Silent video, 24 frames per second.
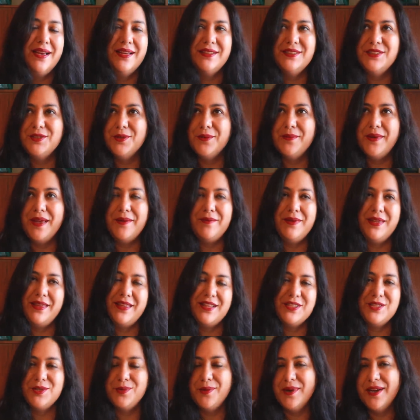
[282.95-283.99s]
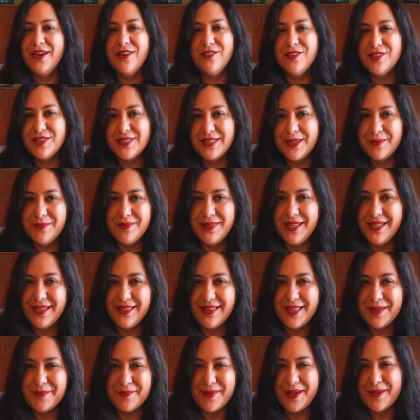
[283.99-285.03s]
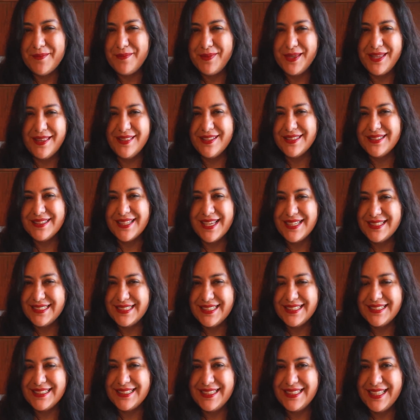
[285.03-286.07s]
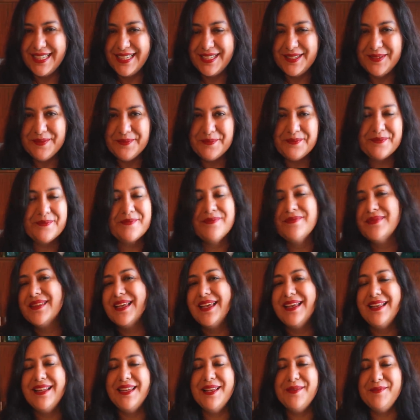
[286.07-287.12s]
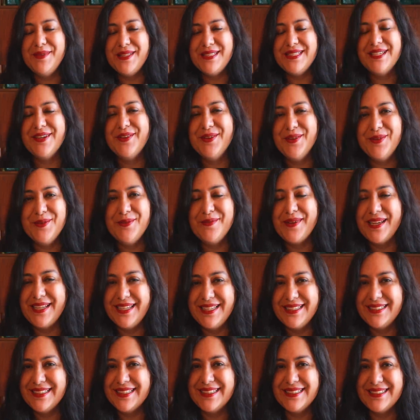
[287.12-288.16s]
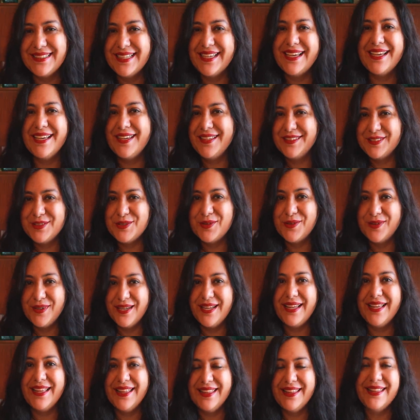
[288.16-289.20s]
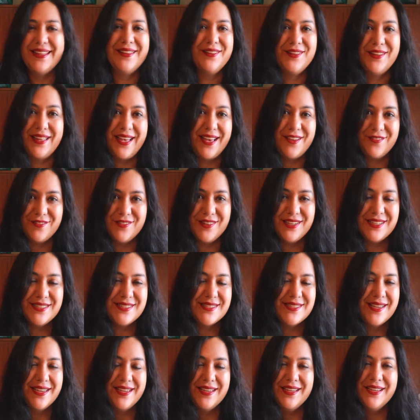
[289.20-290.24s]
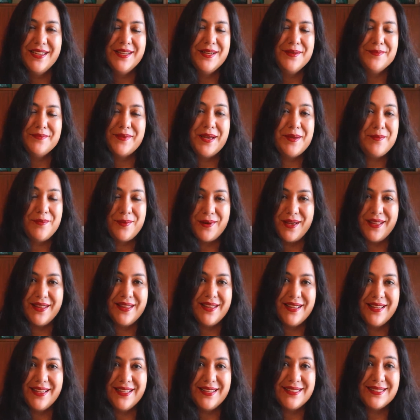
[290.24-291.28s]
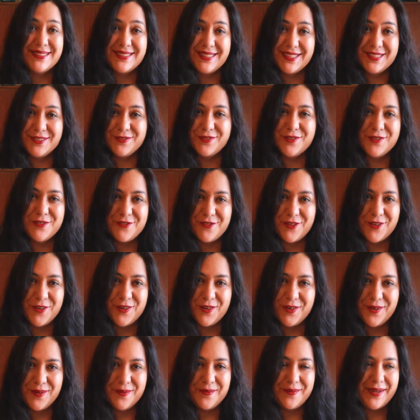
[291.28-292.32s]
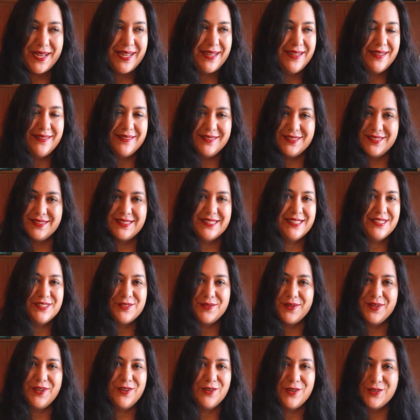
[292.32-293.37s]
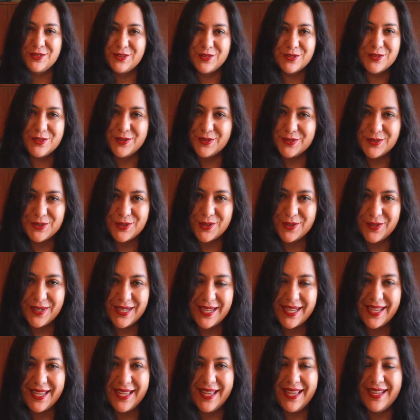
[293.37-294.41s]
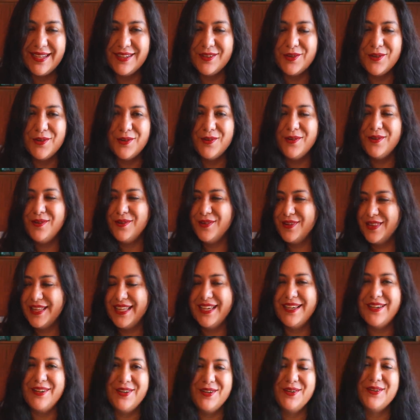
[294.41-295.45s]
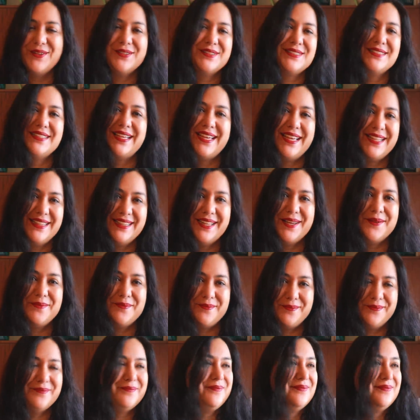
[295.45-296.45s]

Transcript: Until maybe they're twelve or something, they might be in the size sixteen. Let me tell you, my nieces are taller than the average. My brother is six foot four, my sister-in-law is also taller, and all their girls end up